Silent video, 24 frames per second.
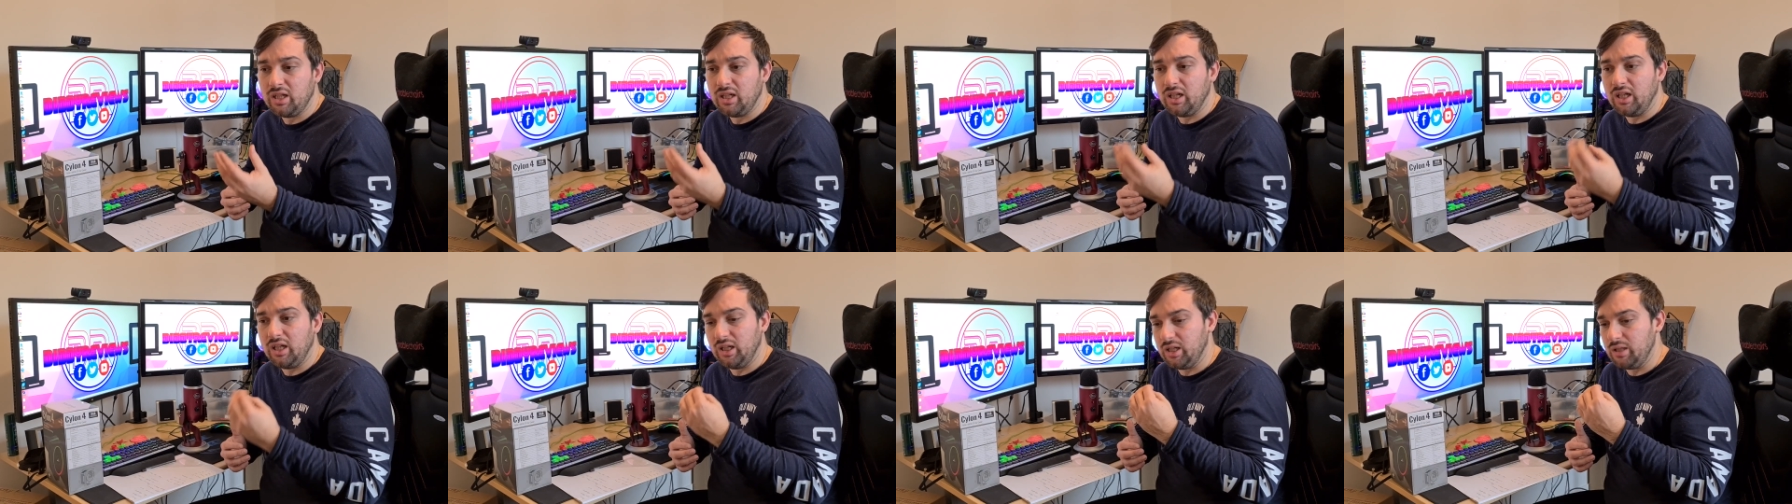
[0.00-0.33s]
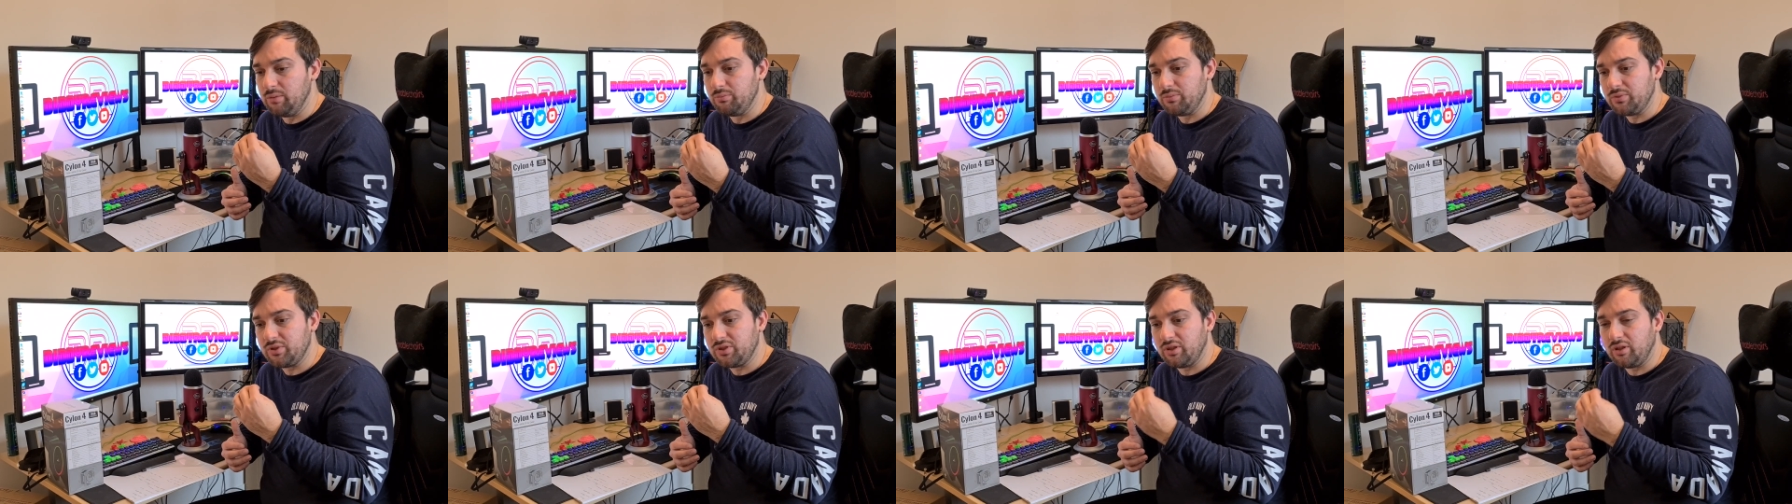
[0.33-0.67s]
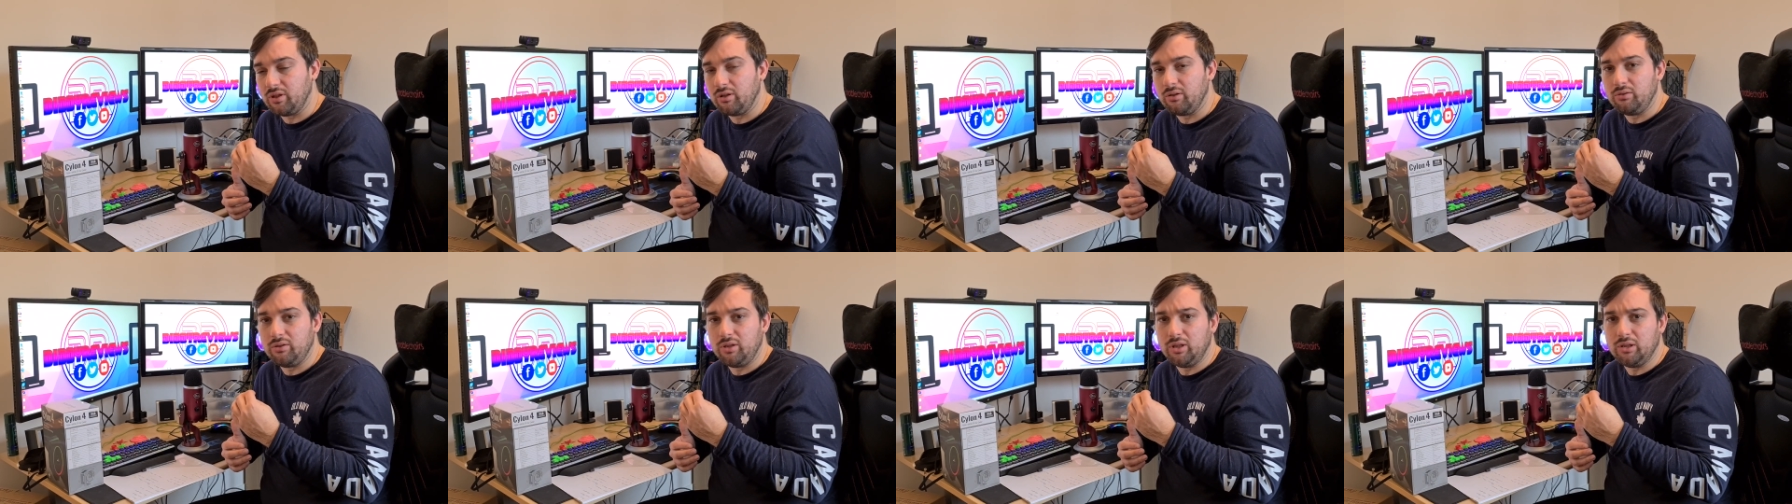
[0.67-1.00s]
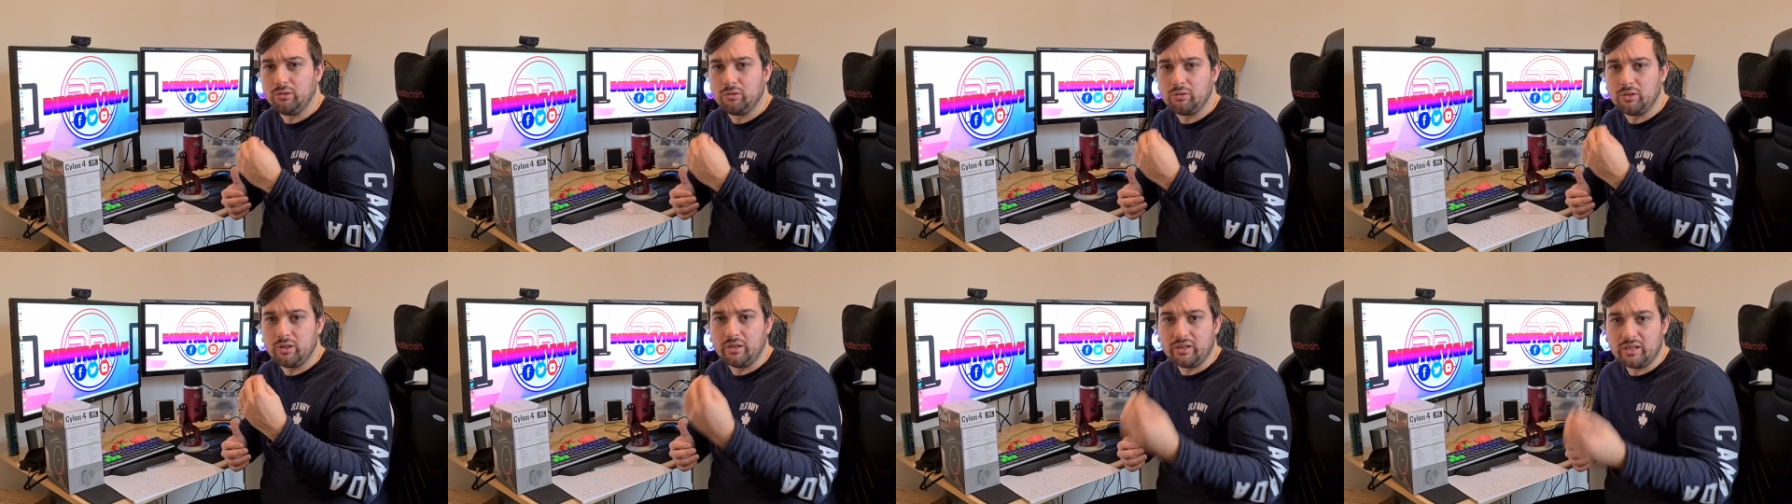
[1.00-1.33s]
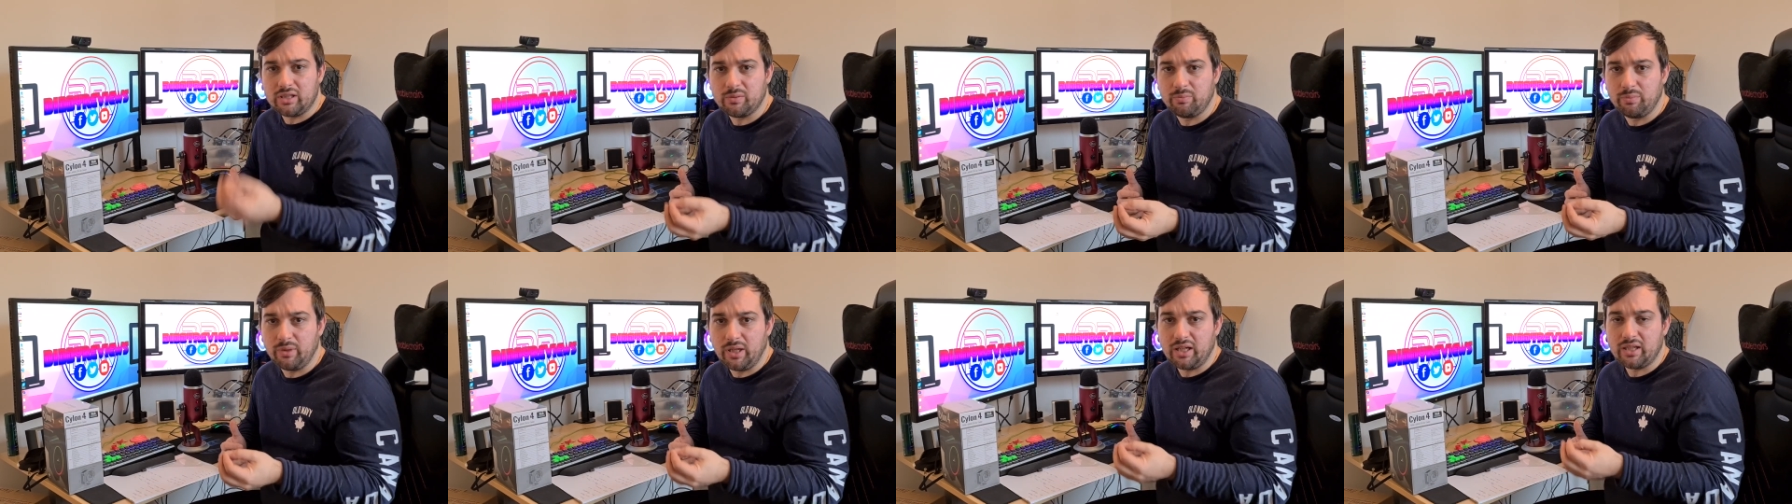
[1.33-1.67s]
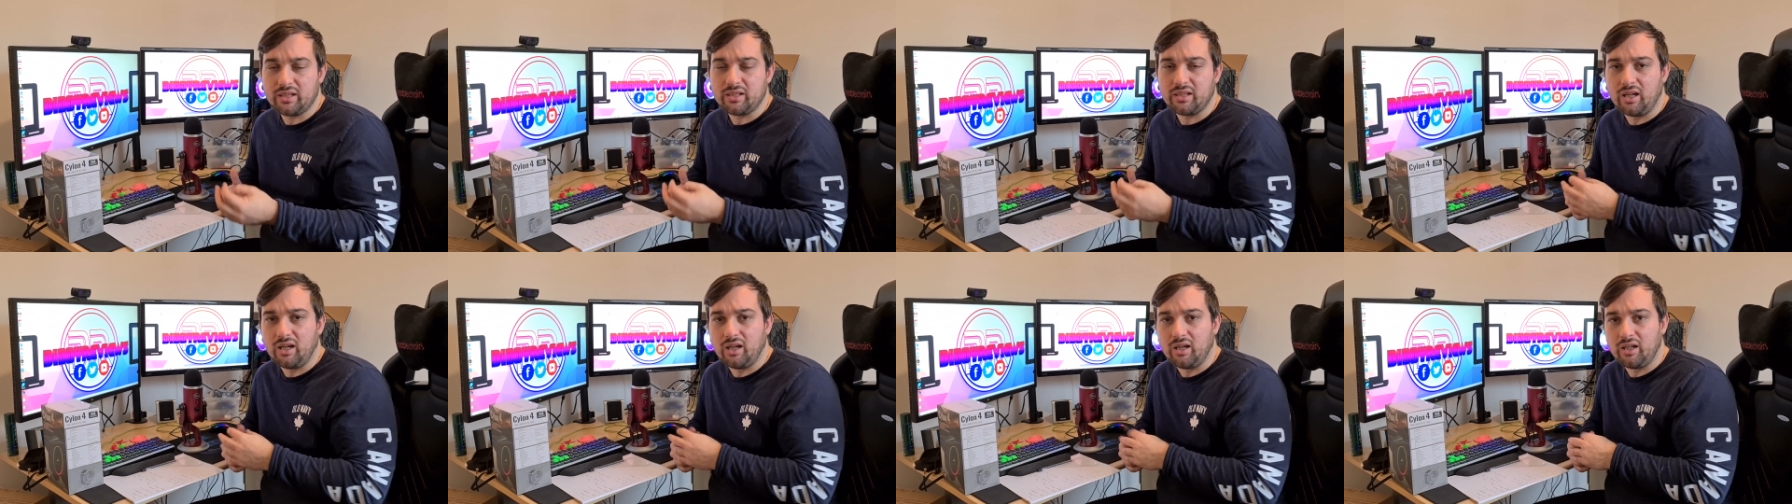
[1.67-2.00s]
um, so you're going to
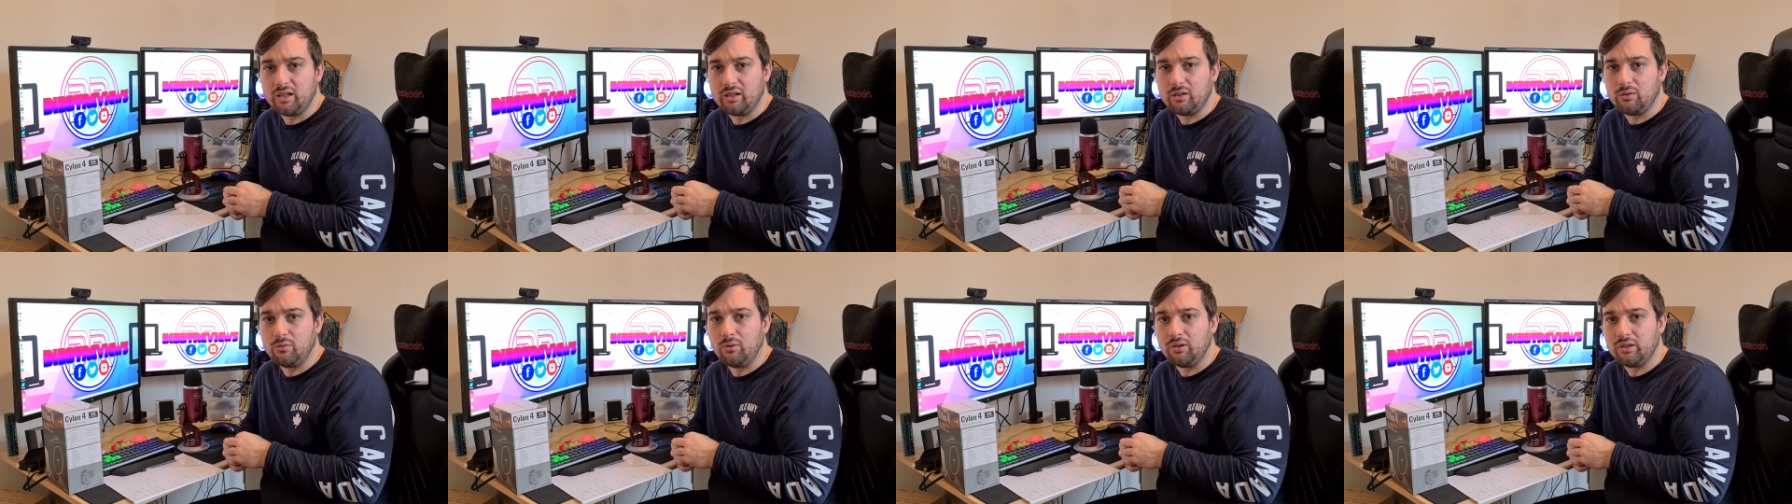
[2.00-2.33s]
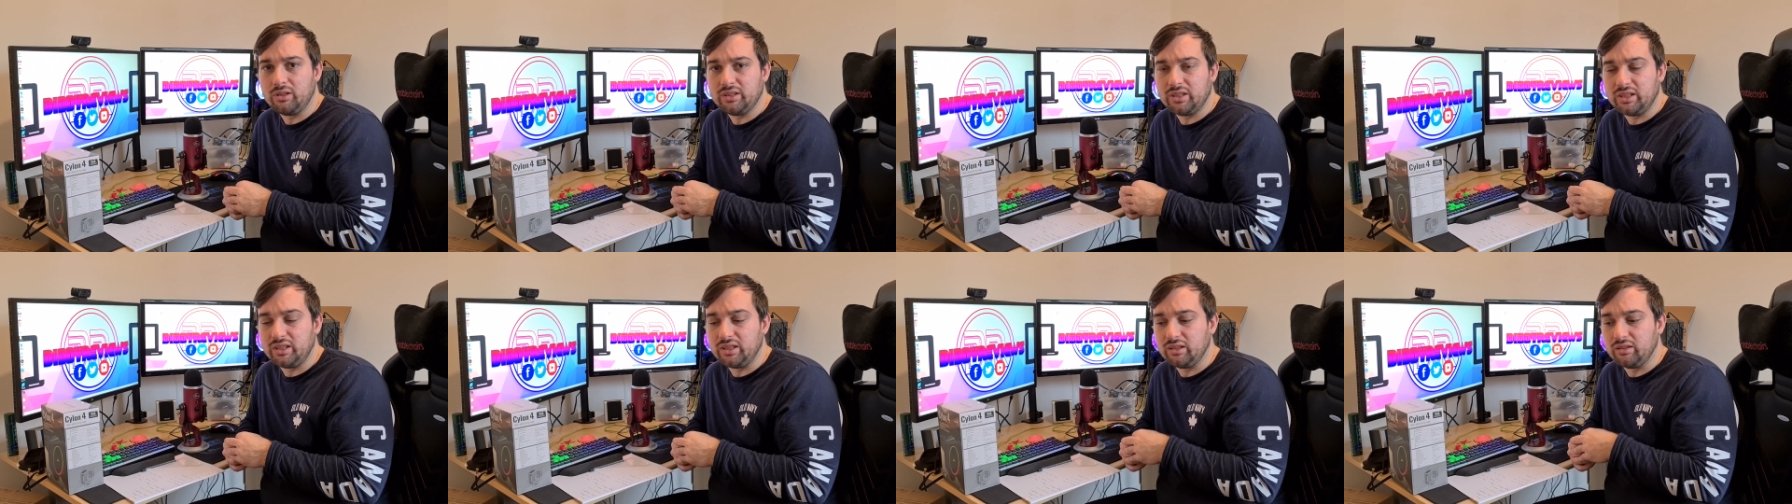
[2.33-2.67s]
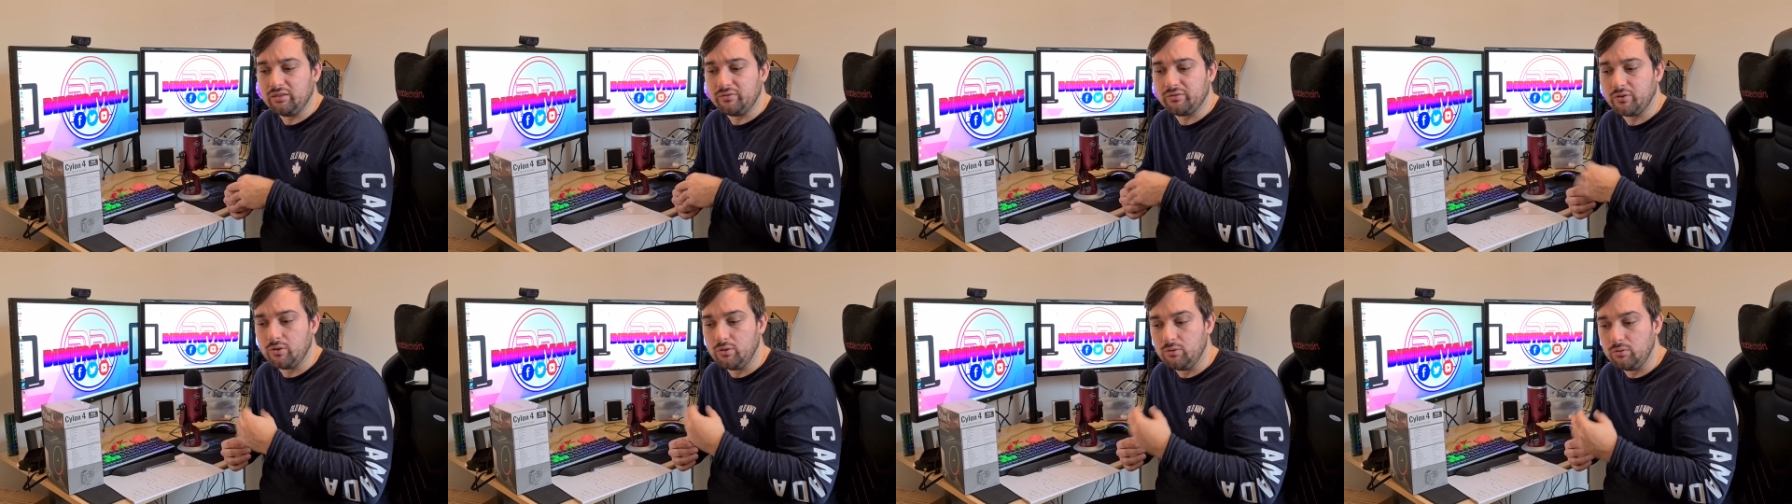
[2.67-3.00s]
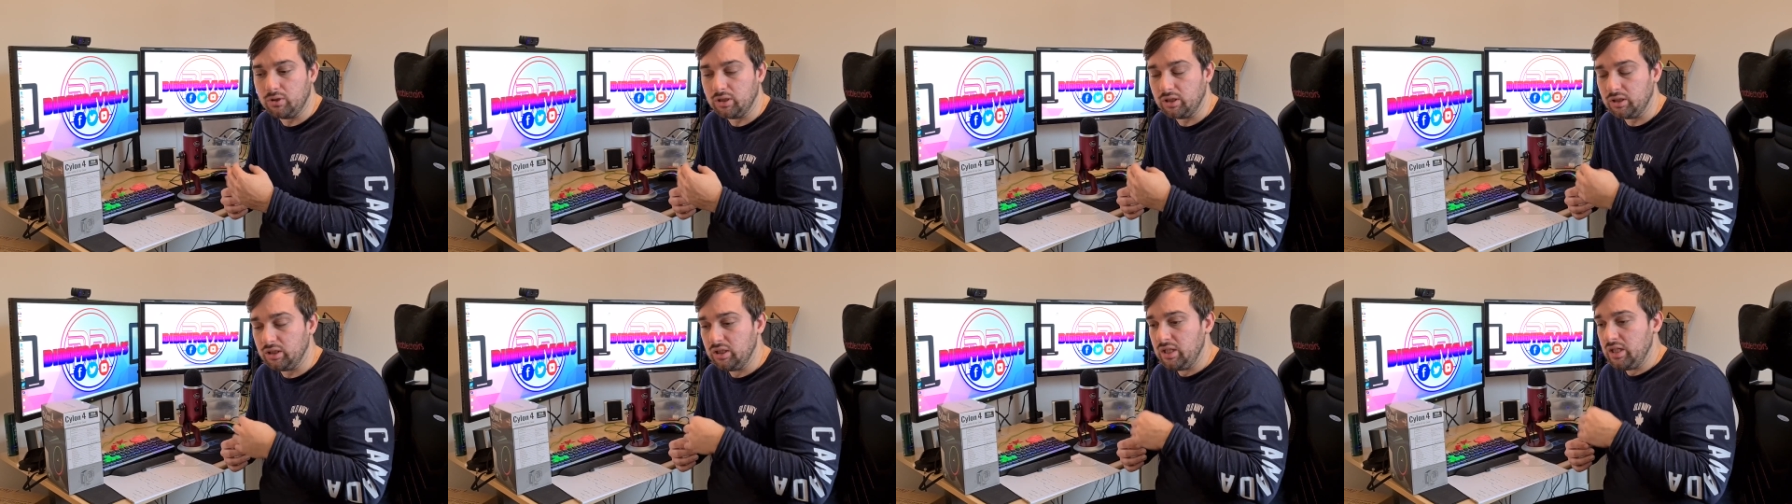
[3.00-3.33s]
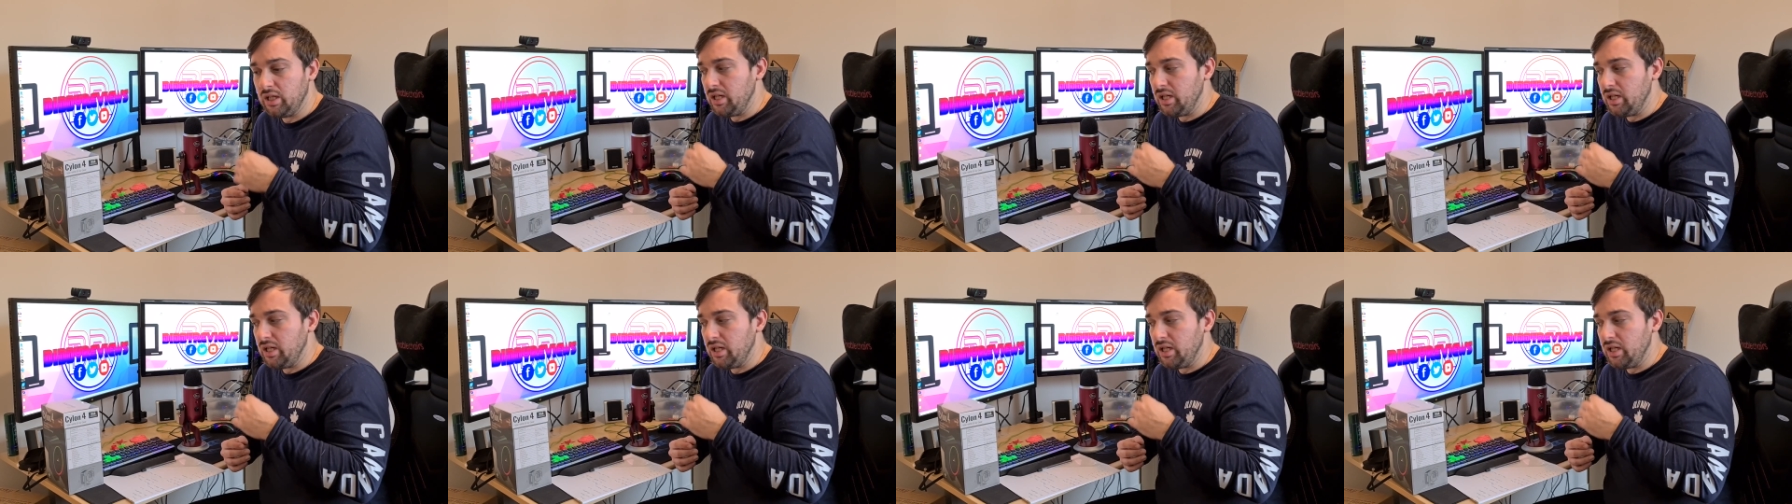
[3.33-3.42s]
expect a higher quality of cooler.